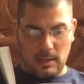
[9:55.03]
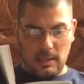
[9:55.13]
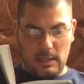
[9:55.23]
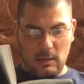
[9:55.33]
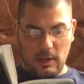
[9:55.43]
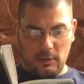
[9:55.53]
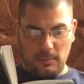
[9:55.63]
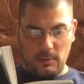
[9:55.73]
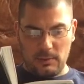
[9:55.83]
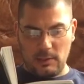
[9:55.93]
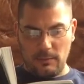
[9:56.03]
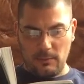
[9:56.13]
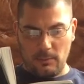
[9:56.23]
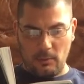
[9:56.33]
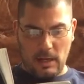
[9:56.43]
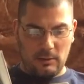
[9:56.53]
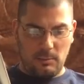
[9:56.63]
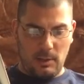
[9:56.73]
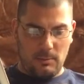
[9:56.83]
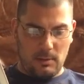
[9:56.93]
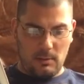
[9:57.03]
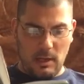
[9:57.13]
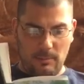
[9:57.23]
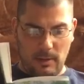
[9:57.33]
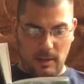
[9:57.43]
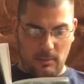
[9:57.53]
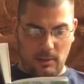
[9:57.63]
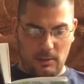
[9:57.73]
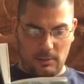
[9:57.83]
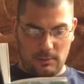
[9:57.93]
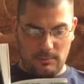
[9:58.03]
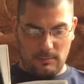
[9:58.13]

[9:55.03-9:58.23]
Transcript: He knew airspeed was different from ground speed, but not by how much.